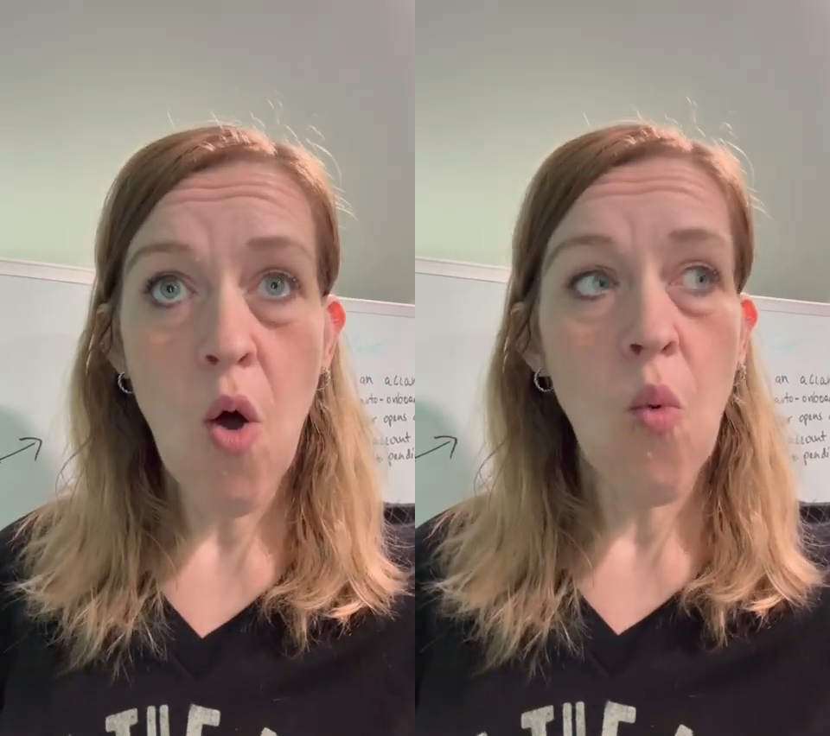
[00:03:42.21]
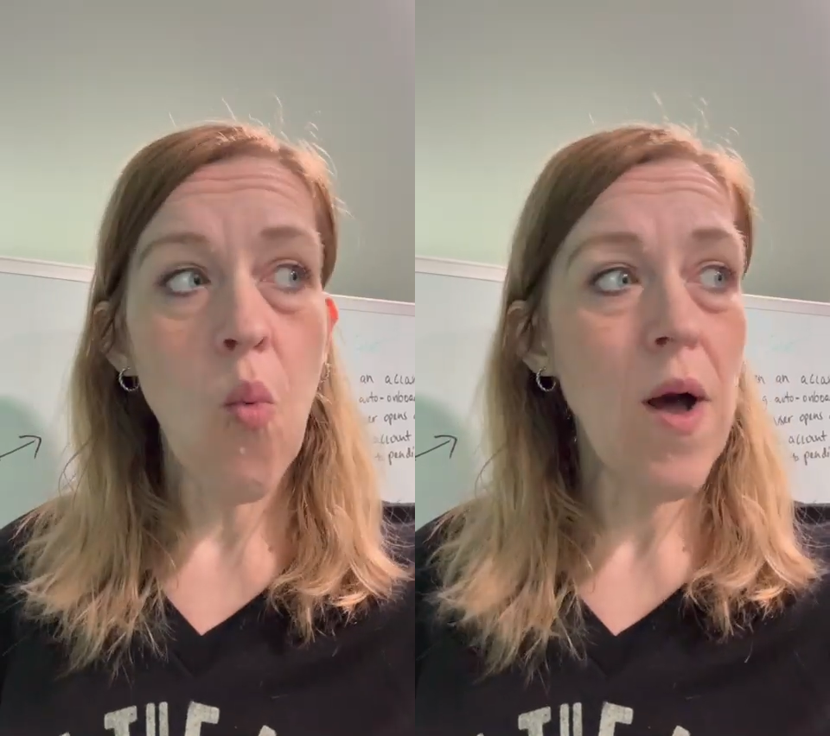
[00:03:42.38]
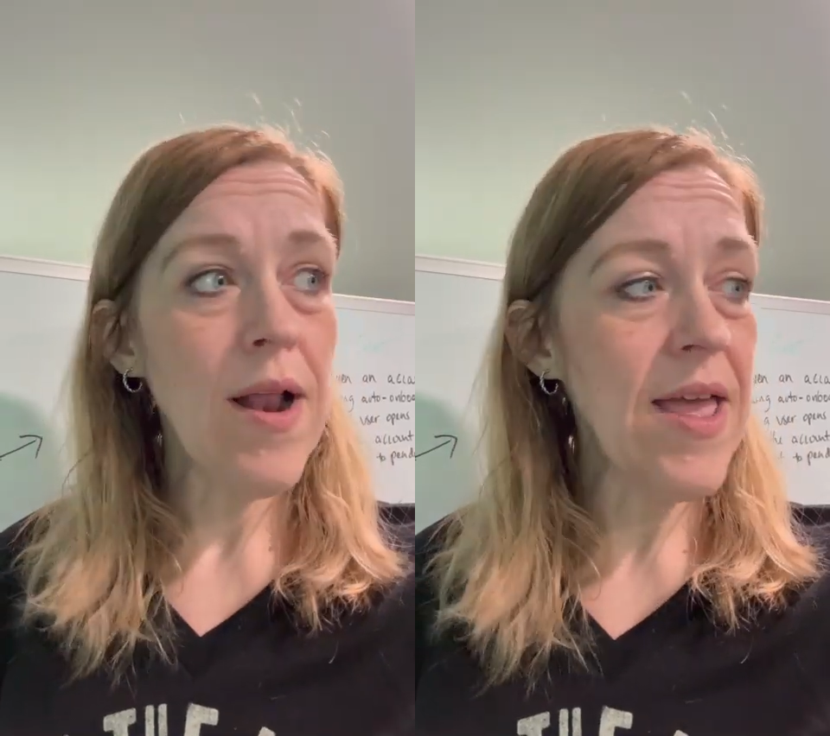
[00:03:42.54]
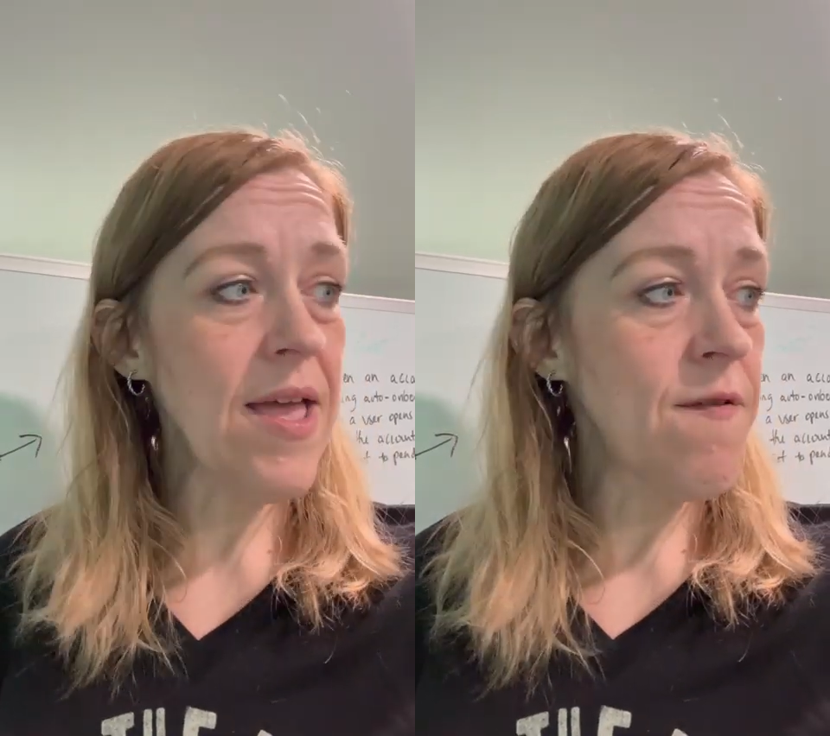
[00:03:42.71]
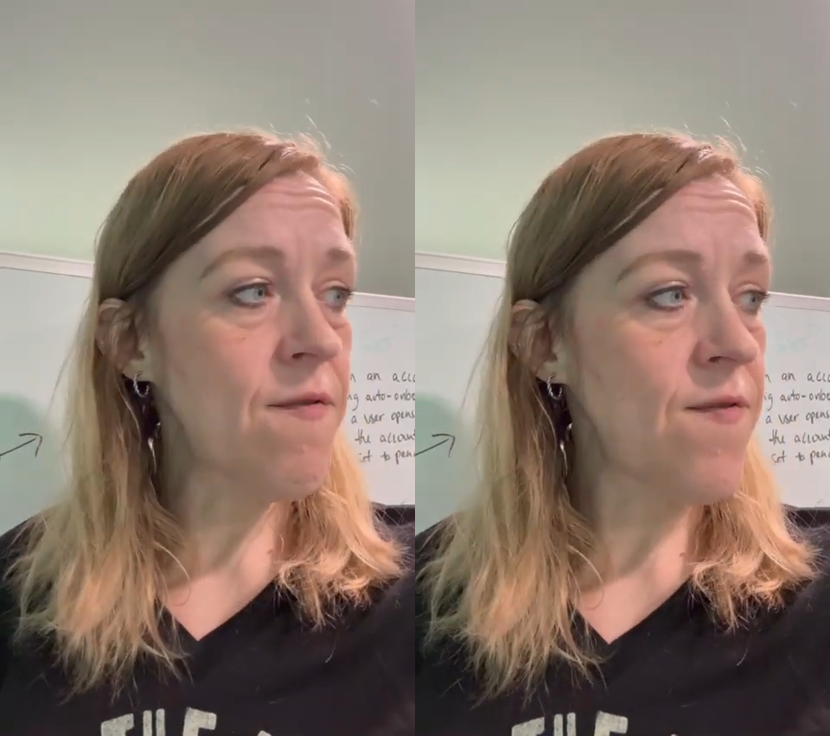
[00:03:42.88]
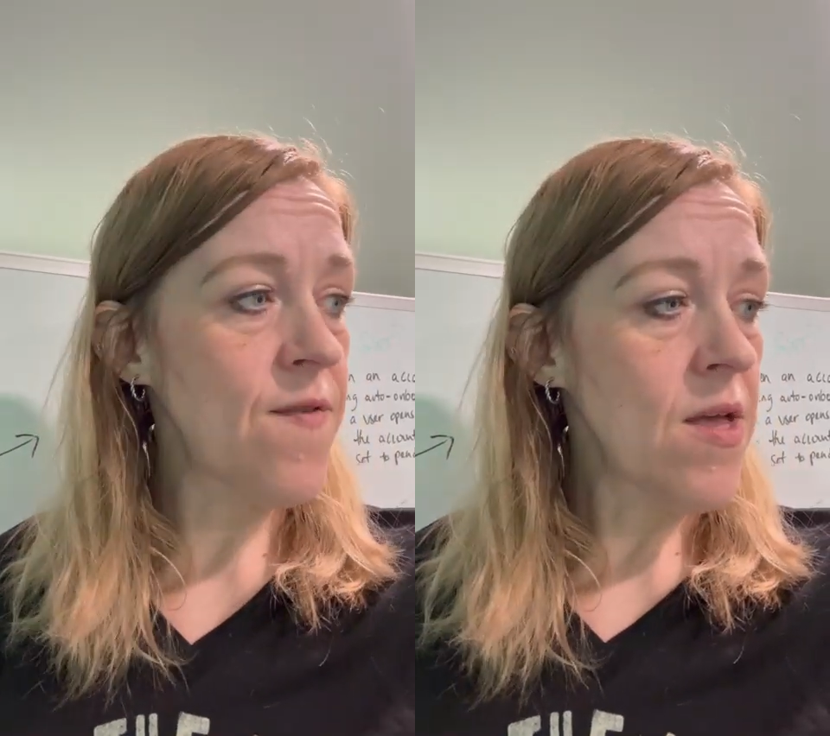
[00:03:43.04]
What
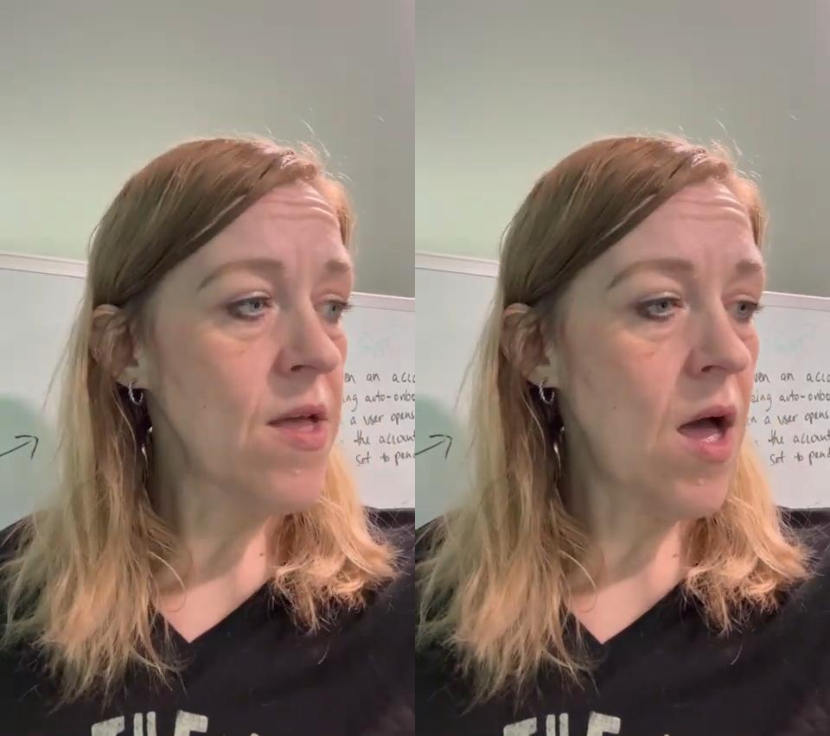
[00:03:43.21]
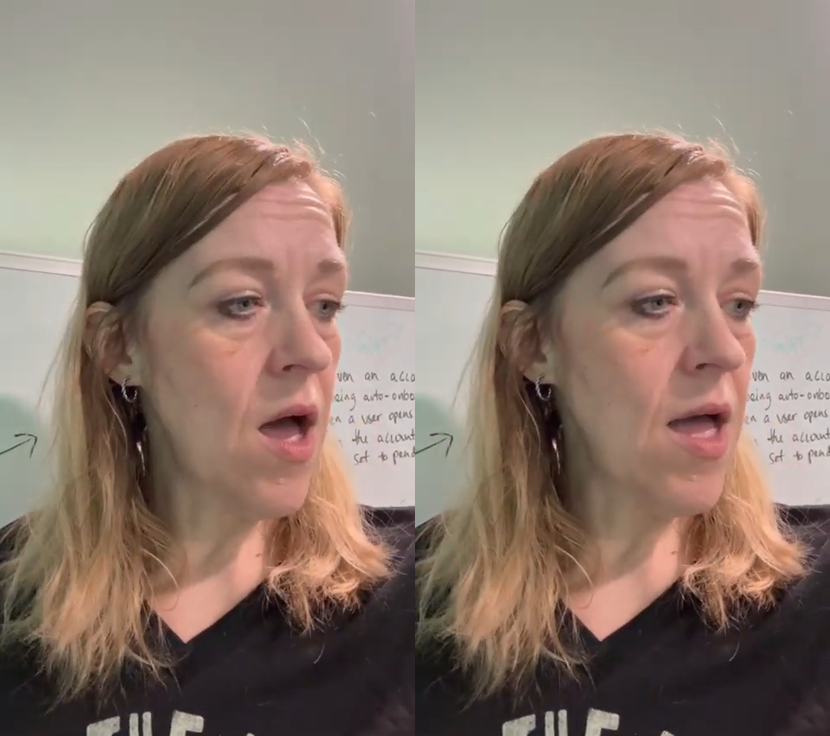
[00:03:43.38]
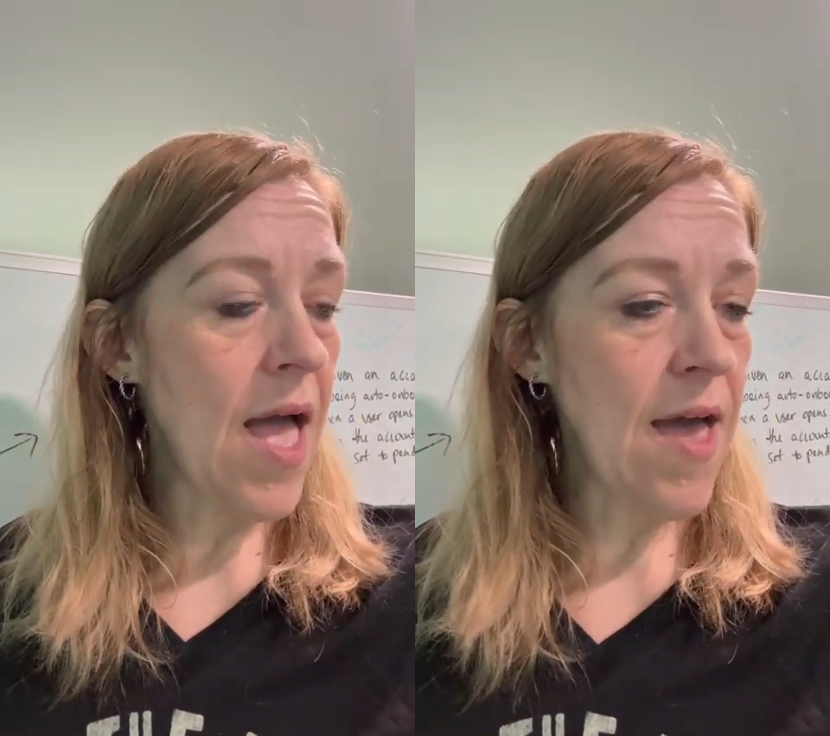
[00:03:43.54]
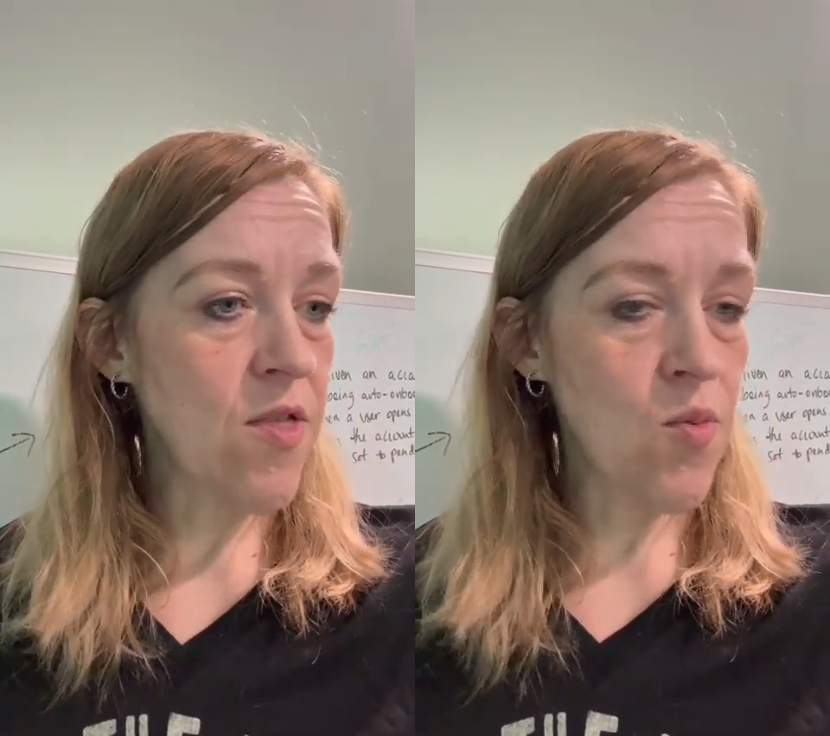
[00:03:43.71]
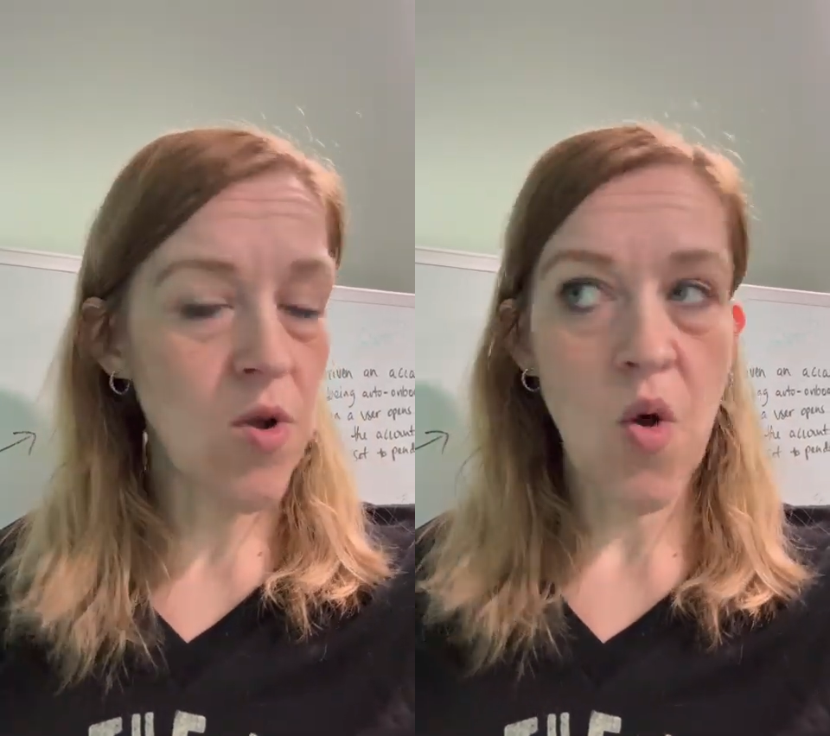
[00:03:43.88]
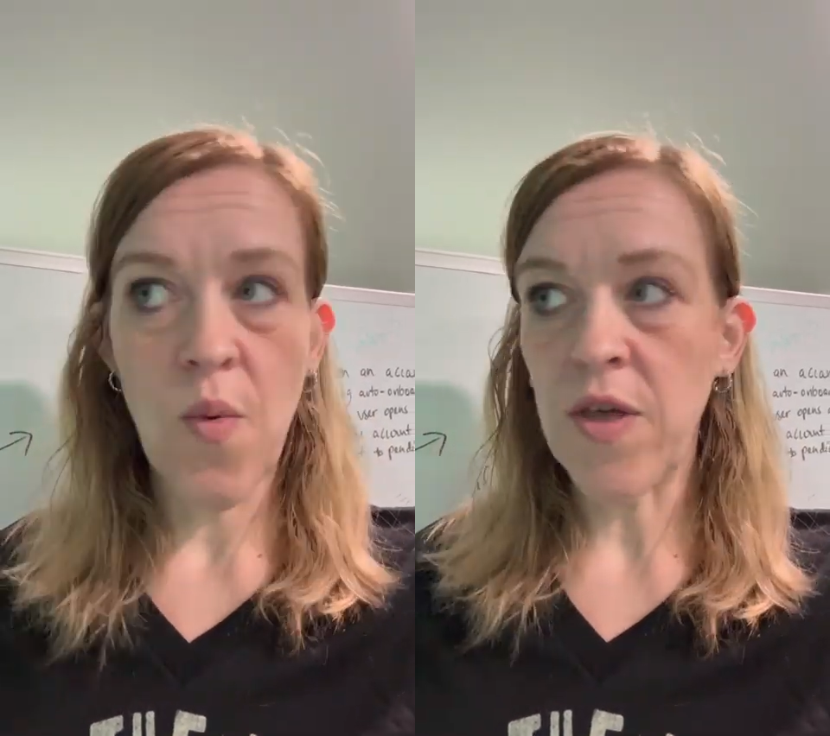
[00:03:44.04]
if as
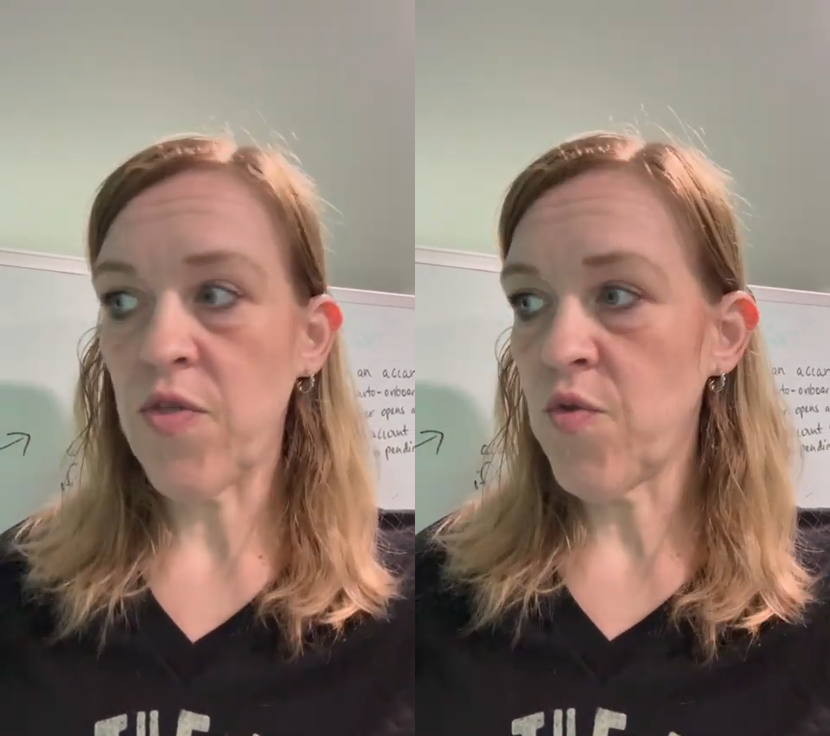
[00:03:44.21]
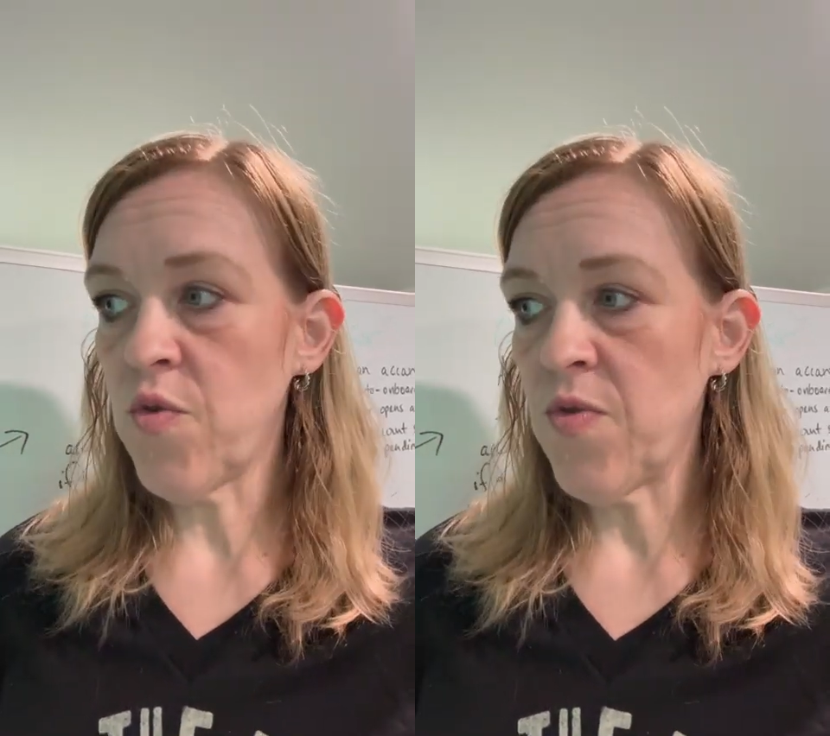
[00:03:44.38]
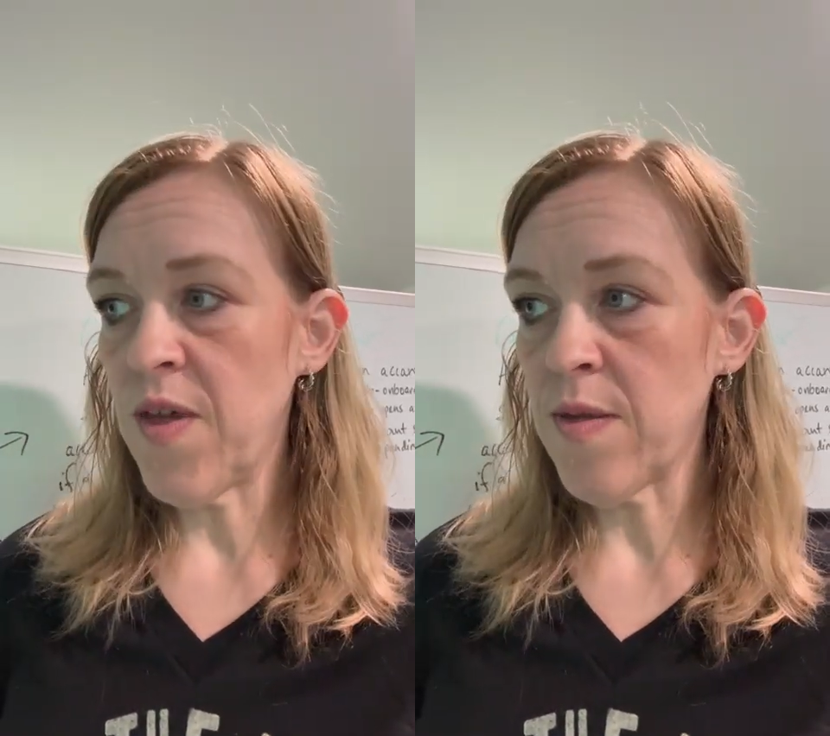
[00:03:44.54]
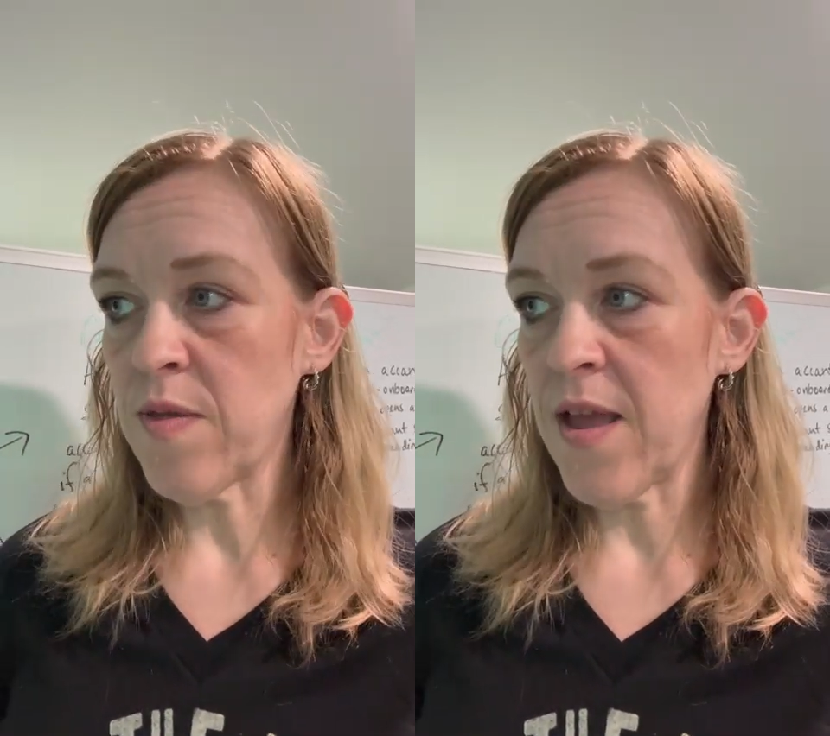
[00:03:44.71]
we're going through this,